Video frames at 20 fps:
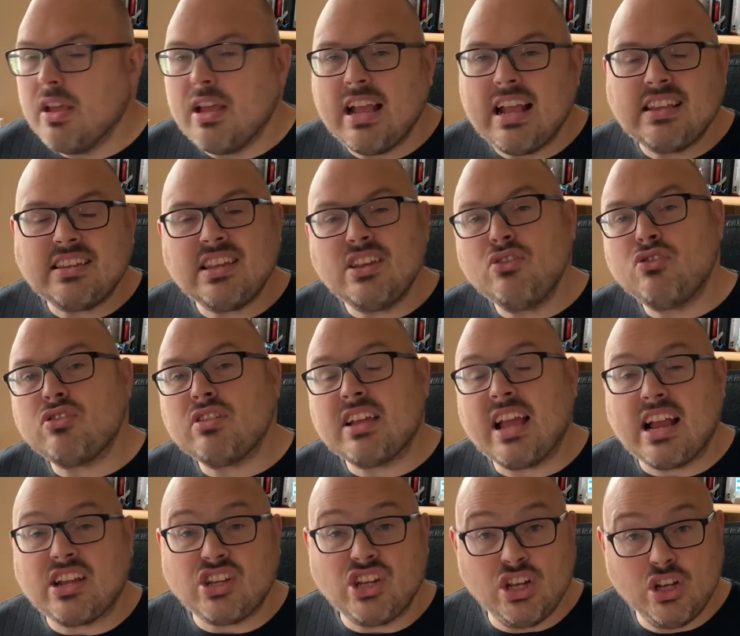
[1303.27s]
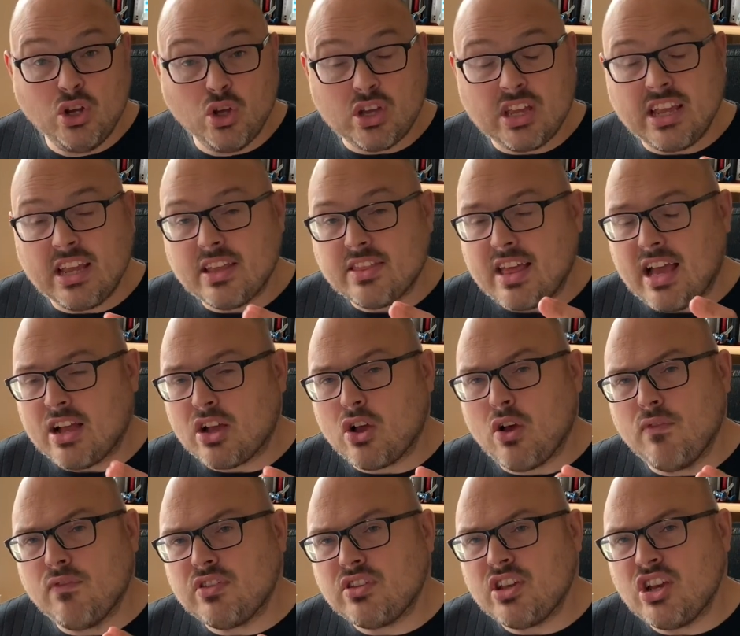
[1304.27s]
It's interesting actually looking at that
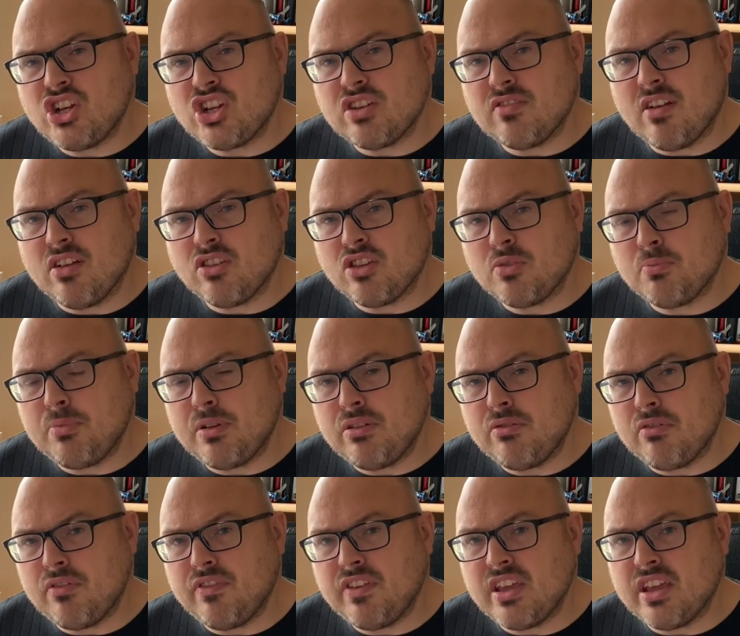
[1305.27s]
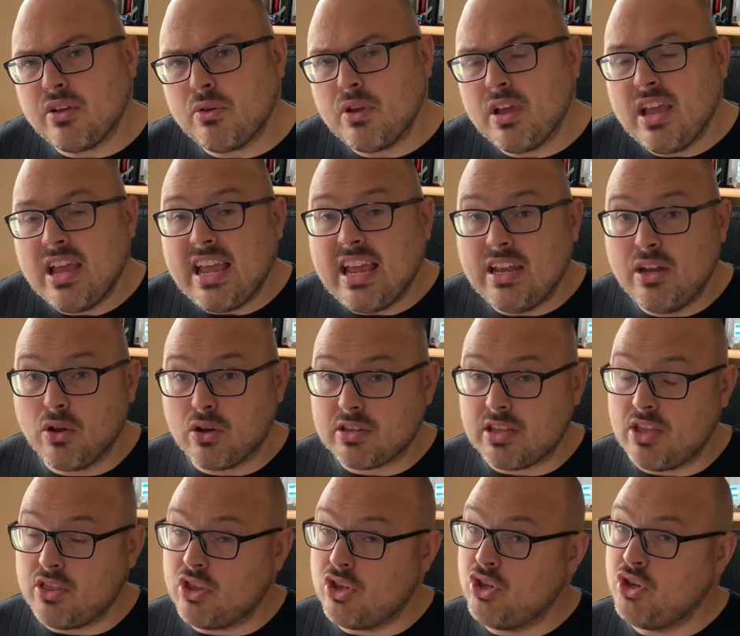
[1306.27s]
conversation around sprint review. It looks
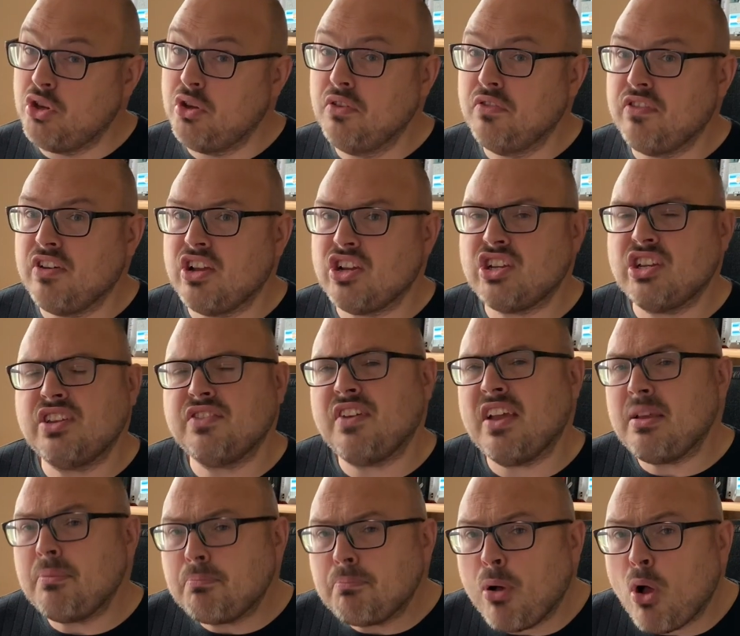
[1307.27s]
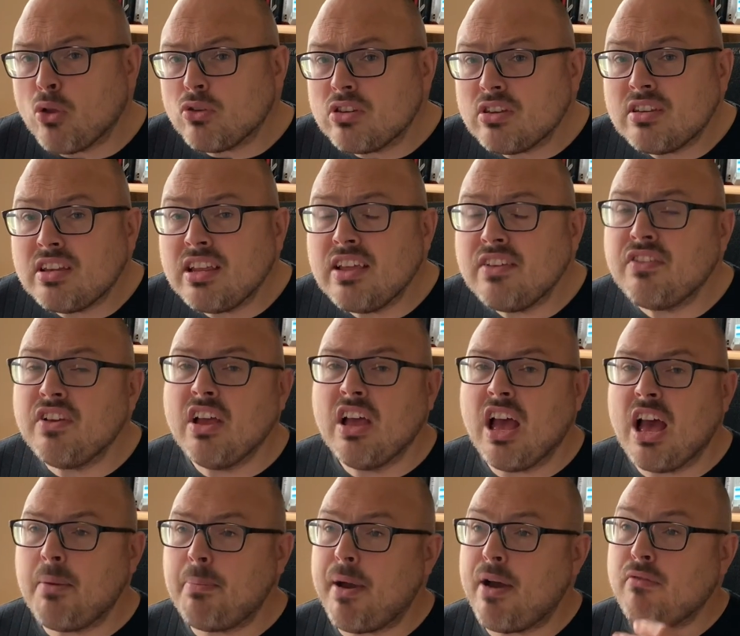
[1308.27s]
like the new version is very positive
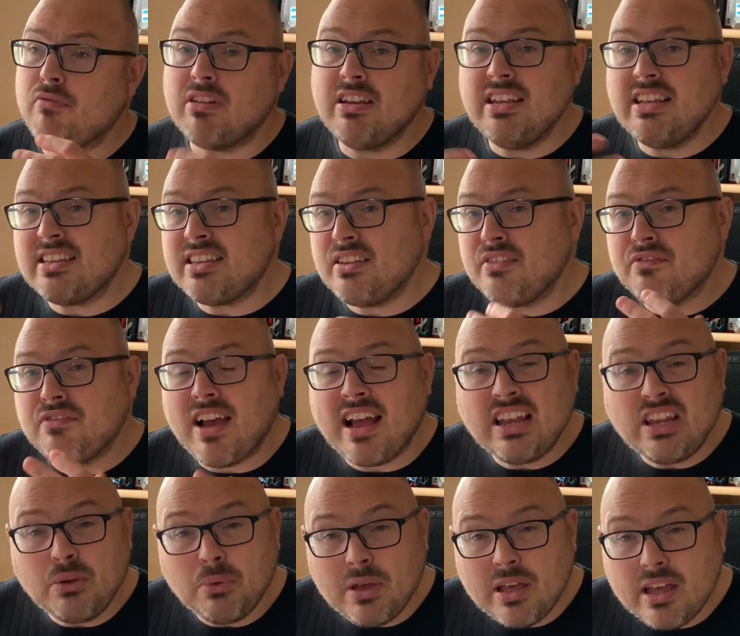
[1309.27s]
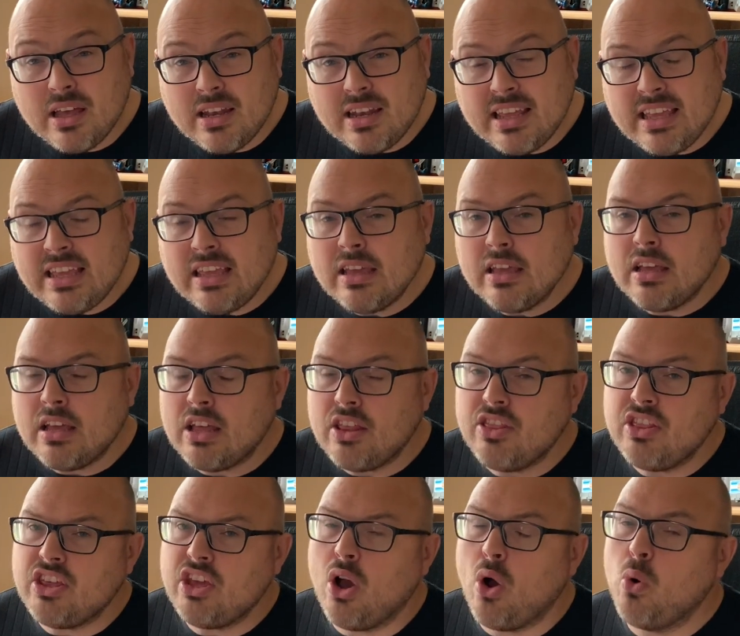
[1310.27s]
about releasing value early, and
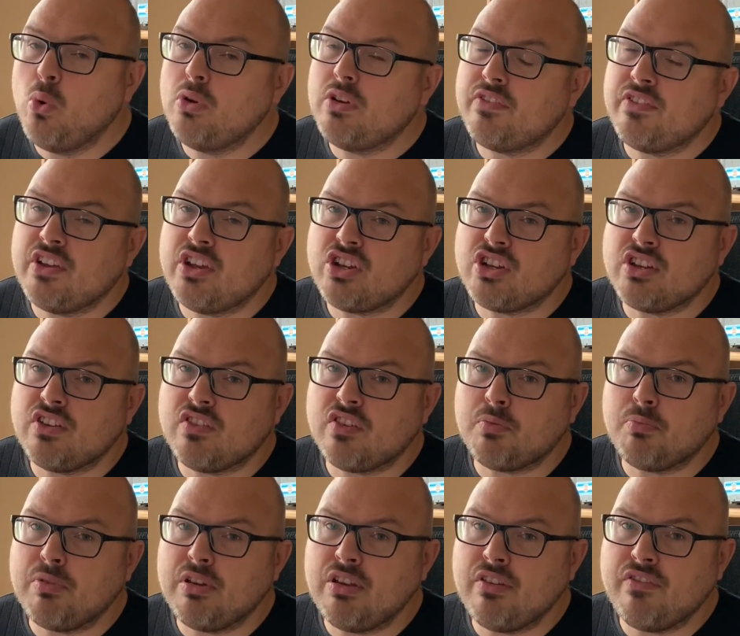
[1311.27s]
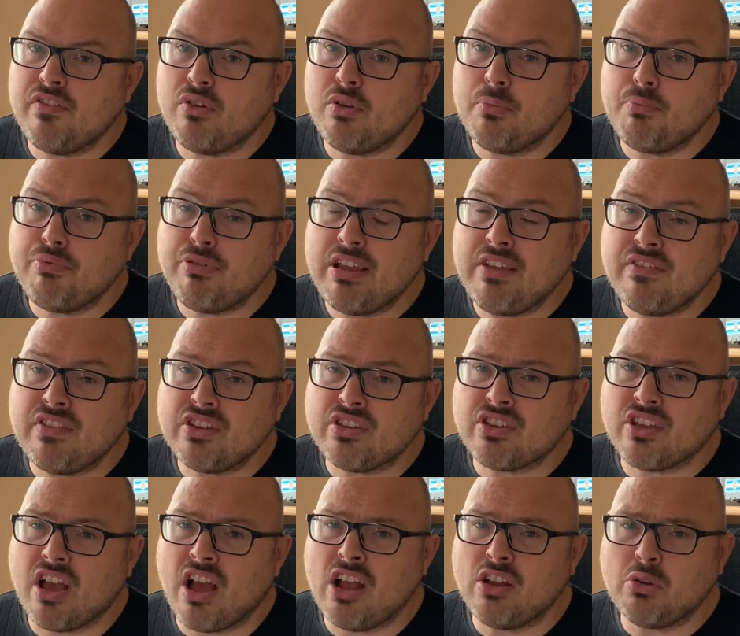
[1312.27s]
the older version of sprint review in previous
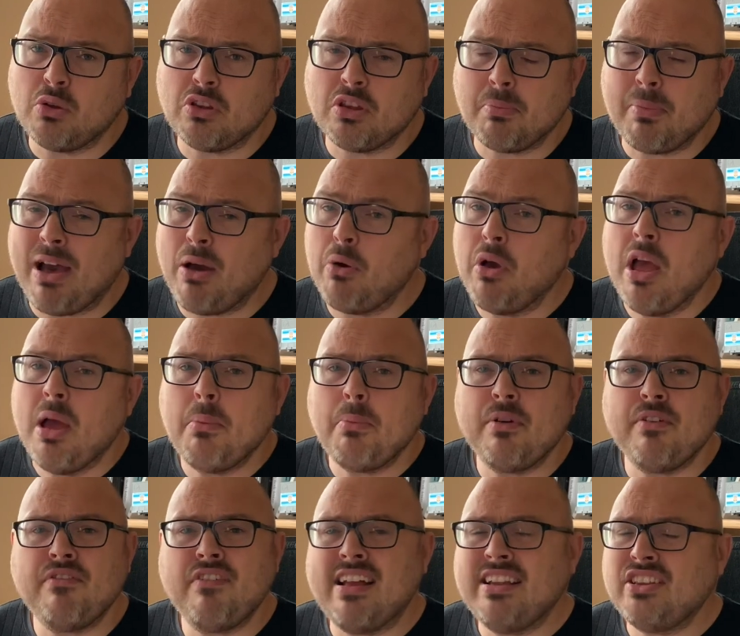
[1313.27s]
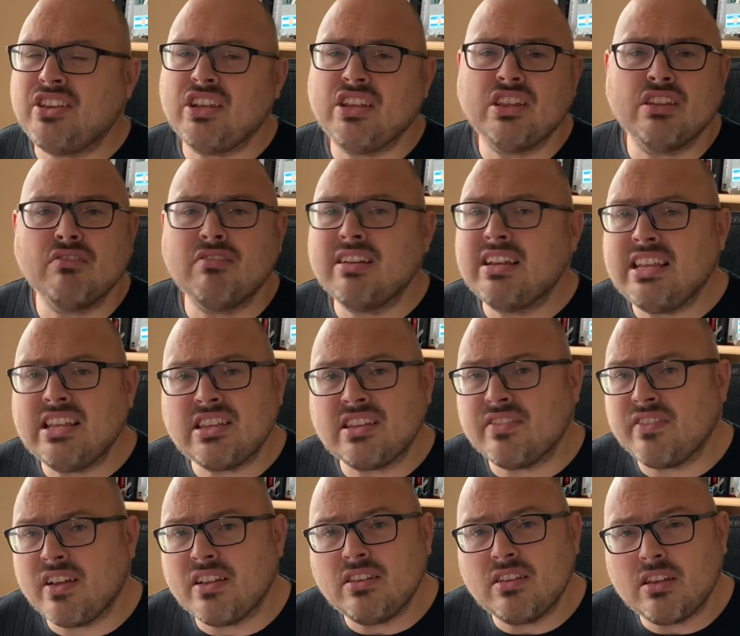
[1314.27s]
guide was about preventing the release of
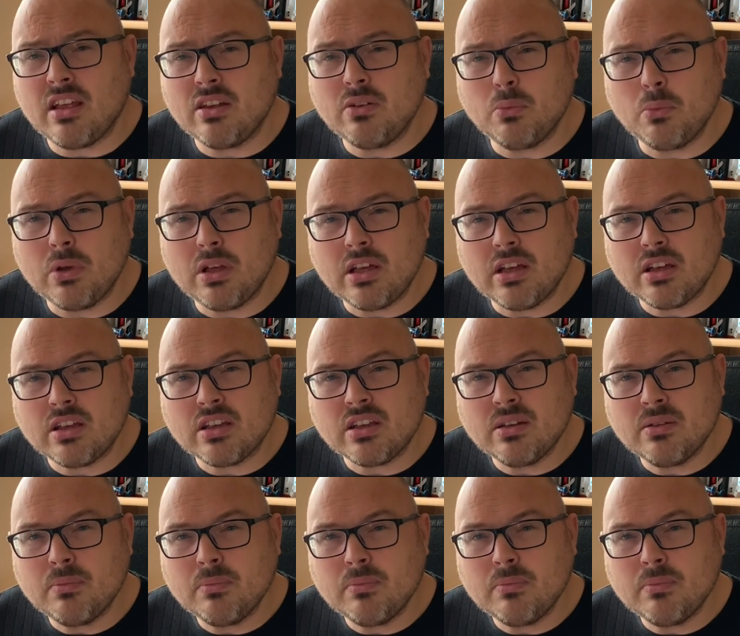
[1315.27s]
undone work.